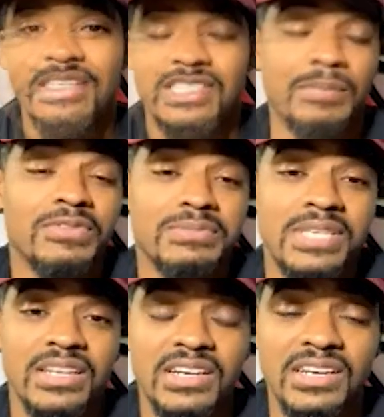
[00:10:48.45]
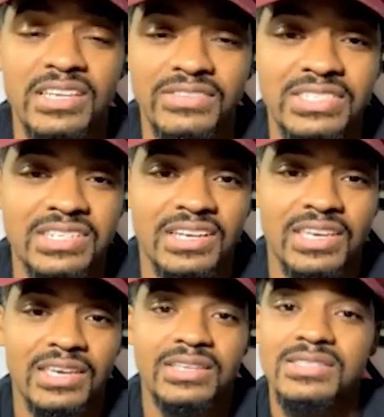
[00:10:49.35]
Some of them said they're gonna give it to their
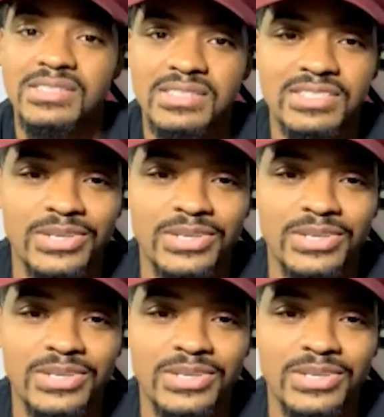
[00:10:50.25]
kids.